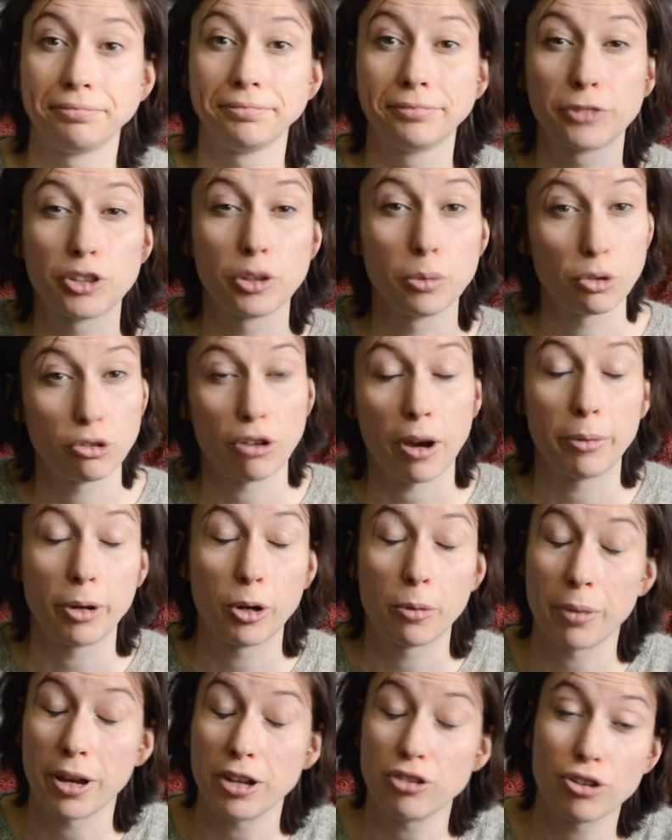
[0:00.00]
subscribing
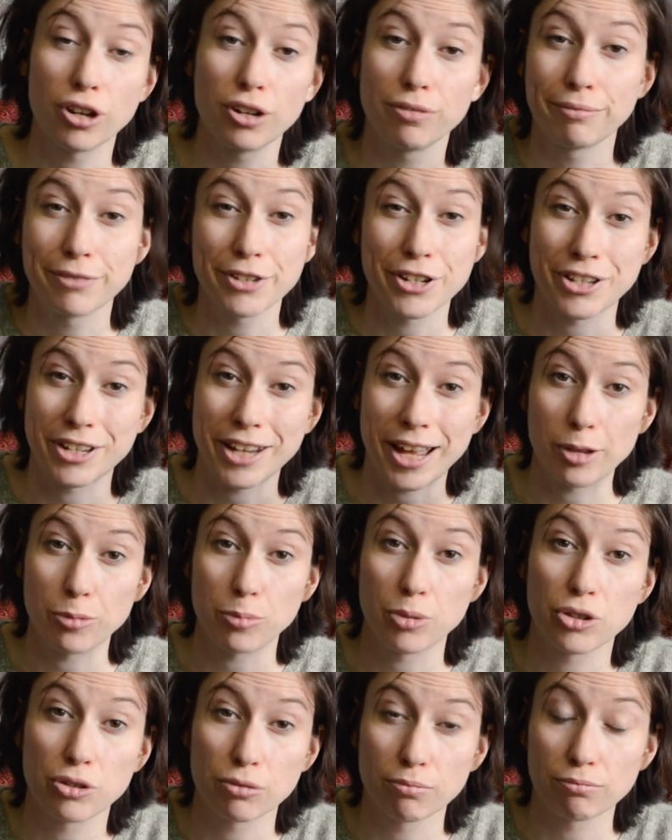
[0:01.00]
on Patreon just
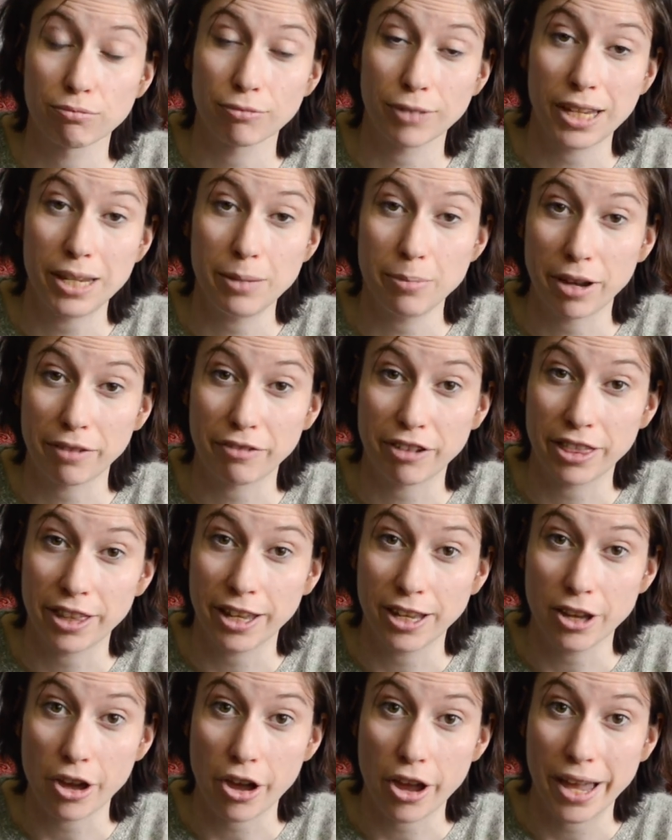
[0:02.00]
helps keep
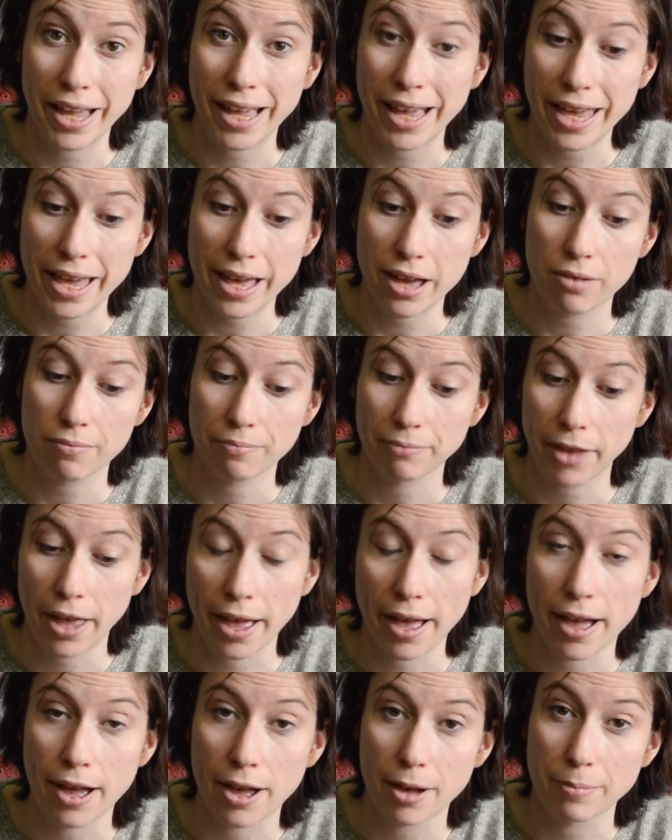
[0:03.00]
everything going here,
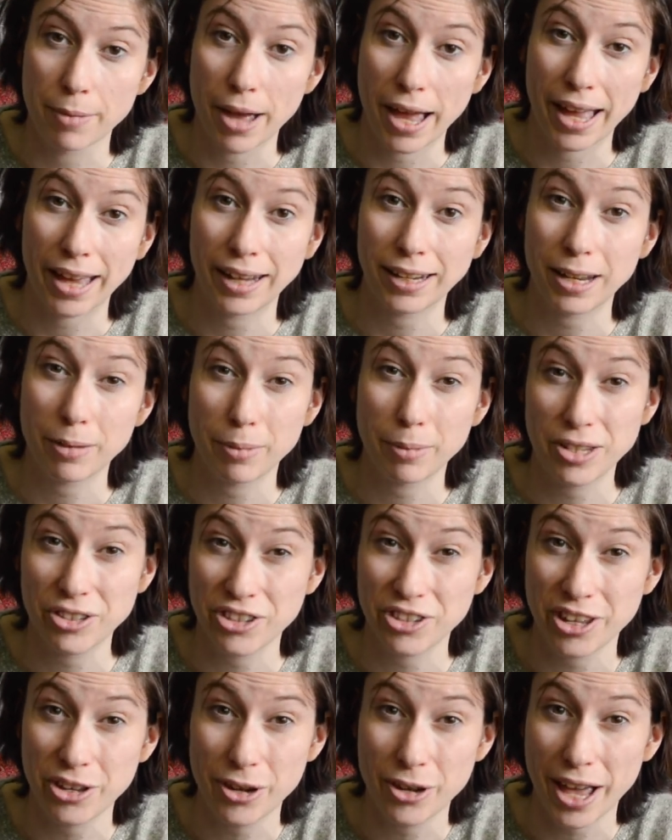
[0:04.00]
and it
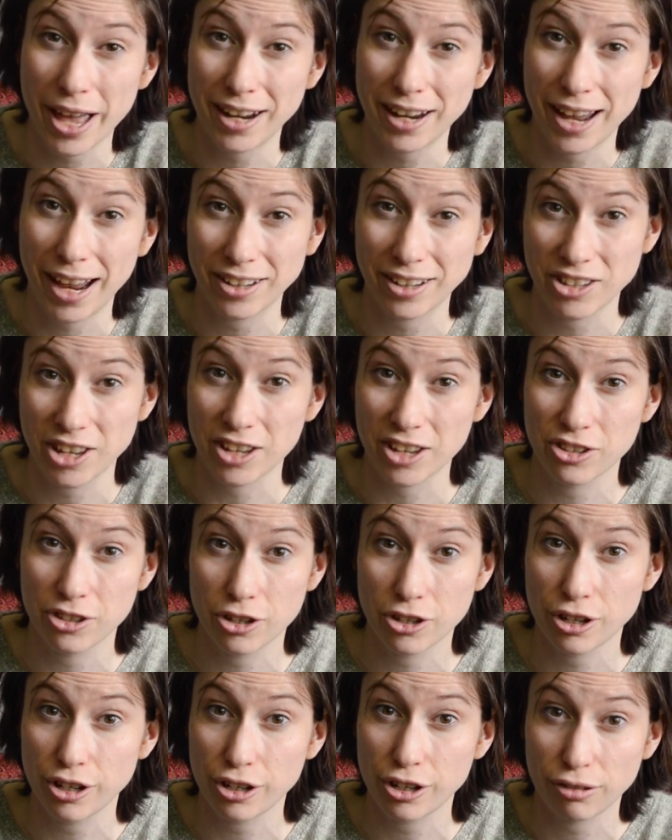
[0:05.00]
means that you get access
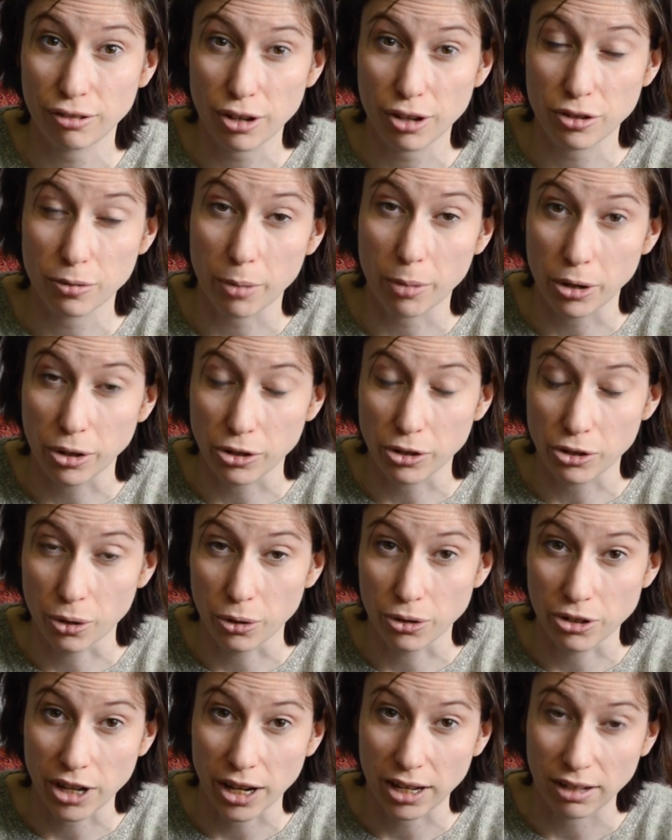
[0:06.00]
to loads of bonus
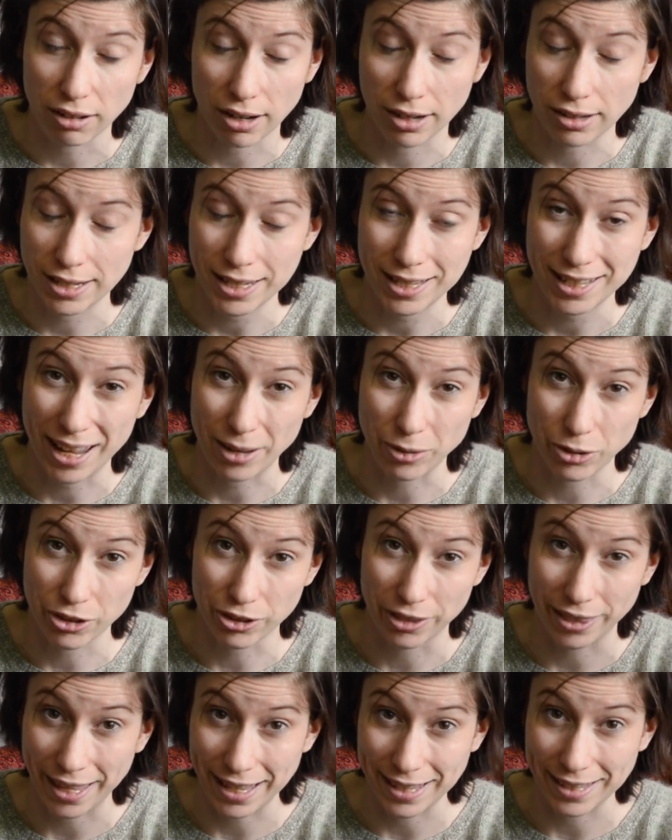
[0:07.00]
content and discounts
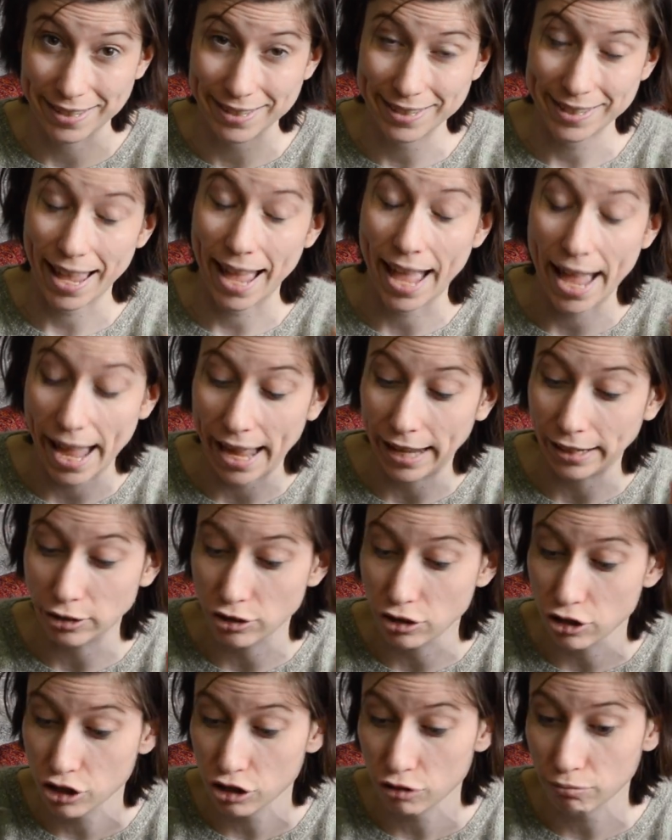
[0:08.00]
and things,
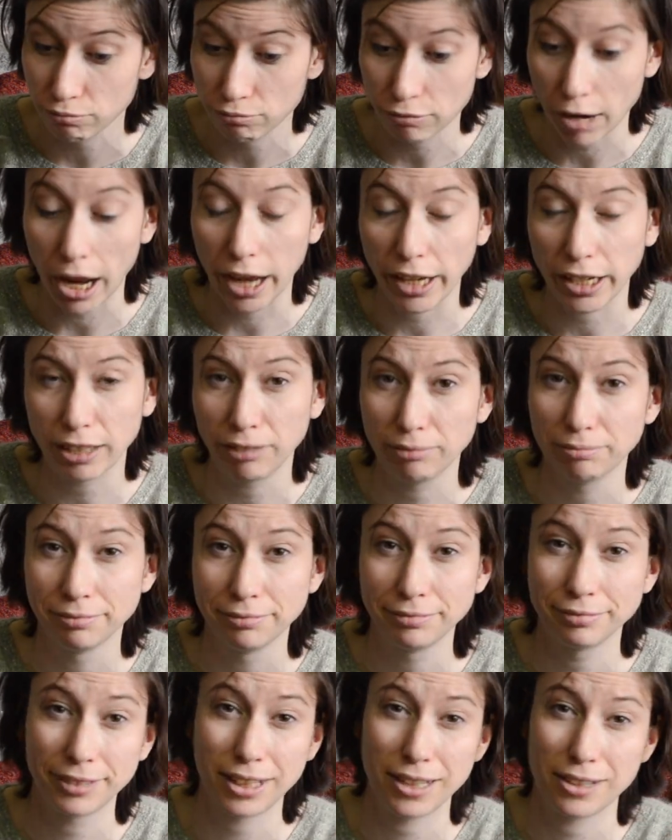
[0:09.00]
and
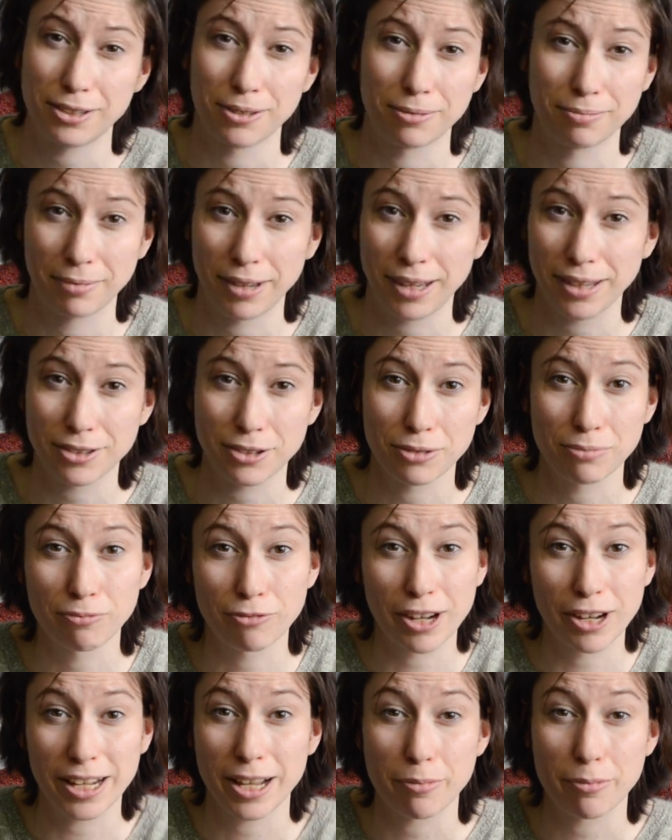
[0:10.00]
it's
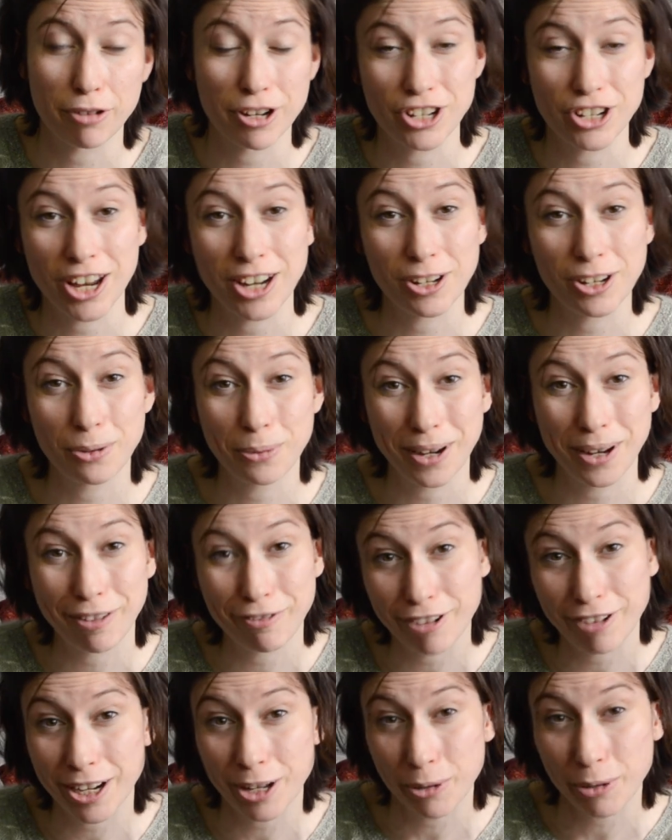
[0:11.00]
really appreciated
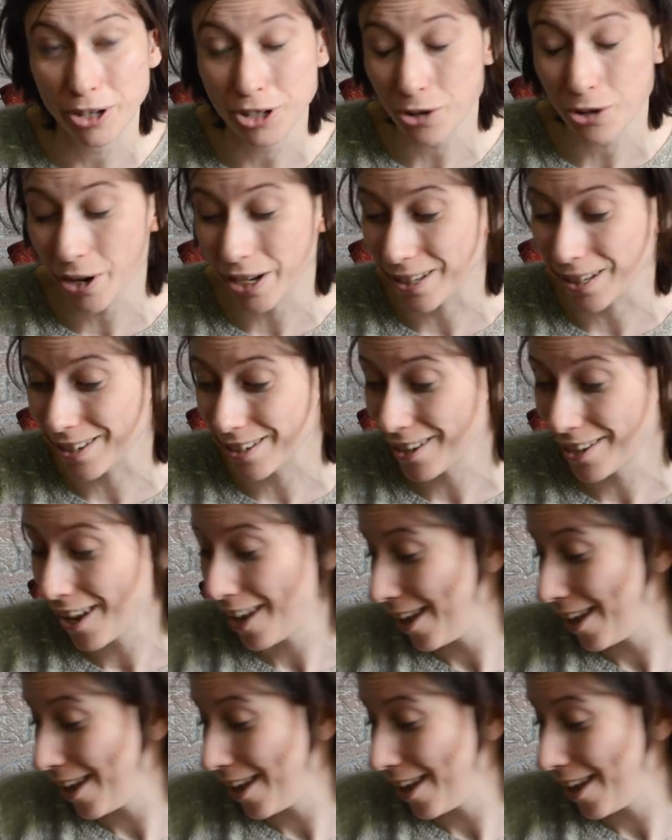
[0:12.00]
whenever anyone joins.